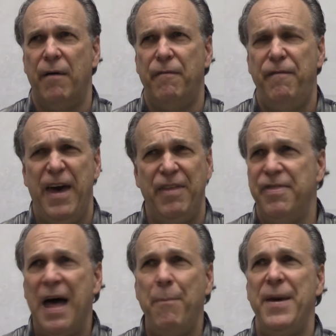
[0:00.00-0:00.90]
faith,
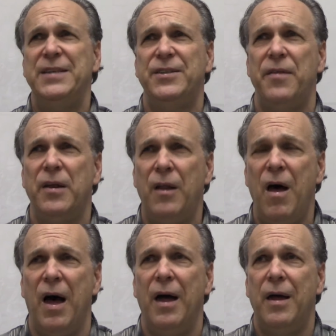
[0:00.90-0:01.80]
not based on the
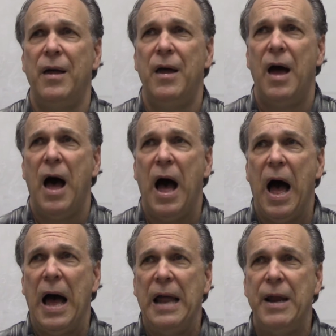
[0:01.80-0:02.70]
law.
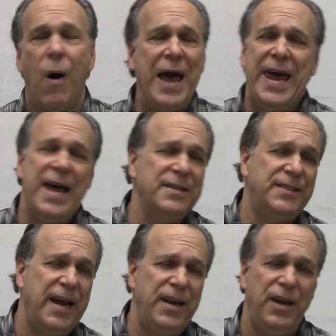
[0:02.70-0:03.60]
Now, I can't
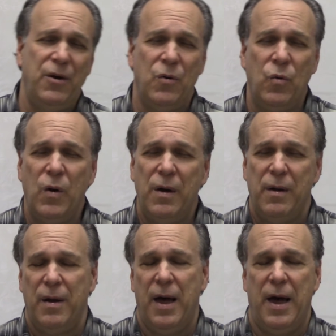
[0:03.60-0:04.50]
say to you
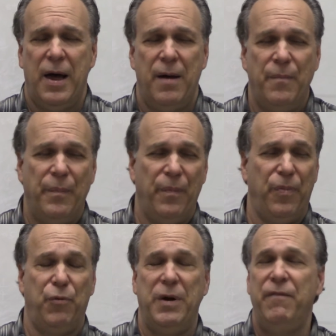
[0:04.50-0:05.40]

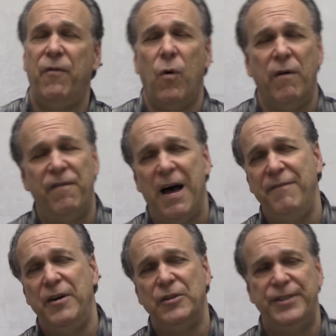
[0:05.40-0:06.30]
3, 4,
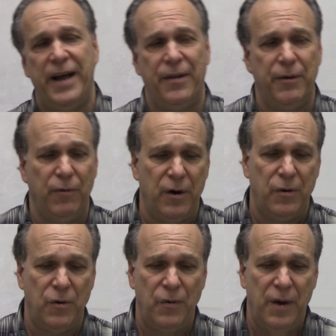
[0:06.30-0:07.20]
5 years down the
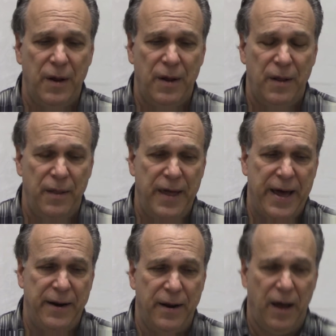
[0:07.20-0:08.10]
road
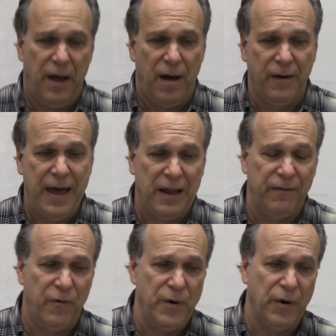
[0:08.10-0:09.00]
that
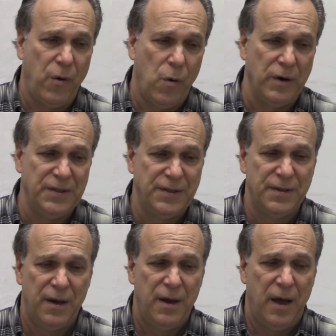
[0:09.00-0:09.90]
California courts,
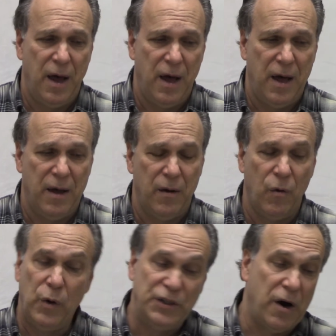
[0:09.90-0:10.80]

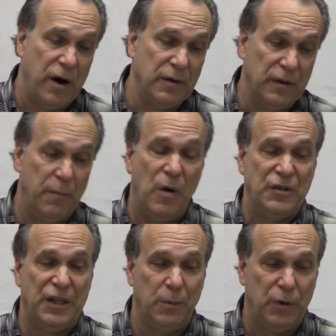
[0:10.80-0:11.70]
which are the
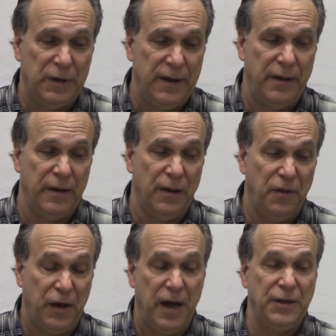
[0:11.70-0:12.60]
most liberal in
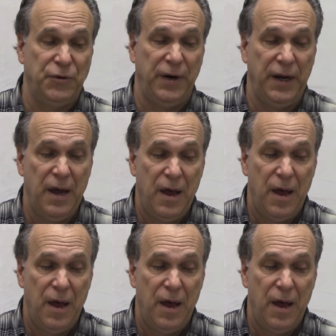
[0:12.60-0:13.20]
the country,